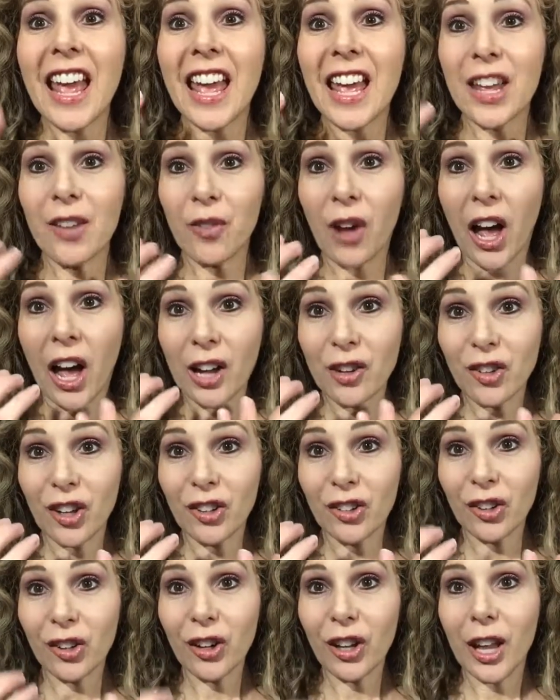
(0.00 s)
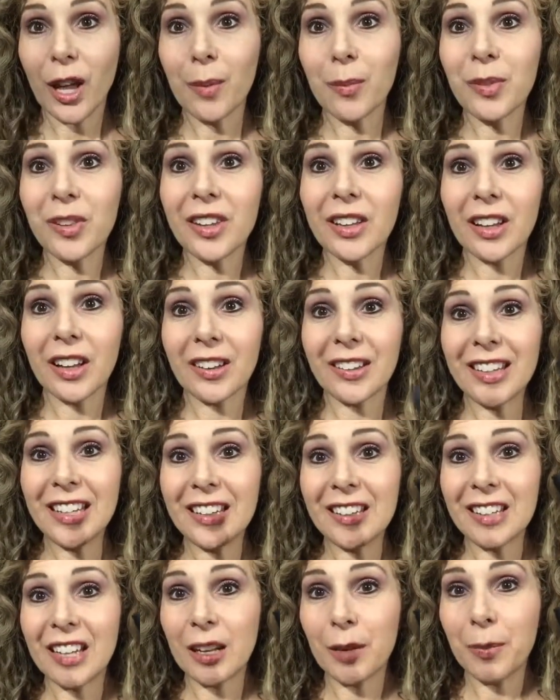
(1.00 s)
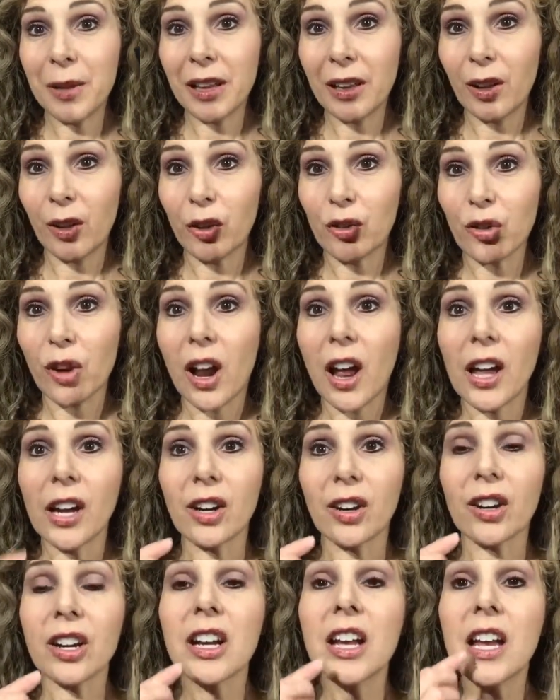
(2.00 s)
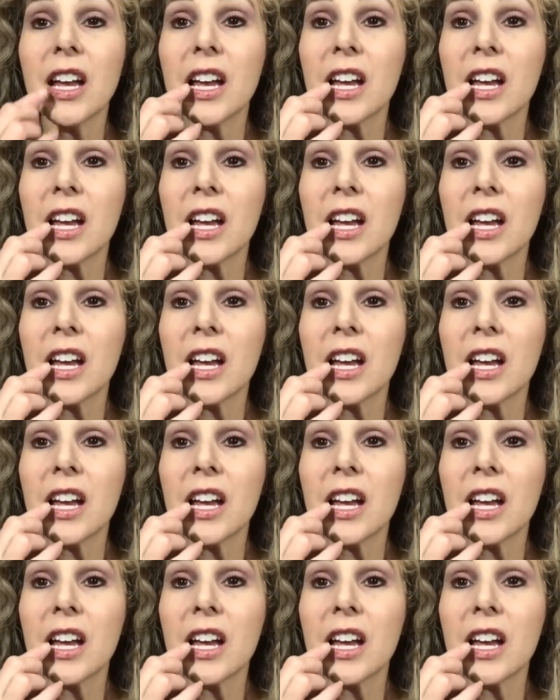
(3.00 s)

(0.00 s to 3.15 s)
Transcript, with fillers: It hydrates your lips because these tend to be a little drier.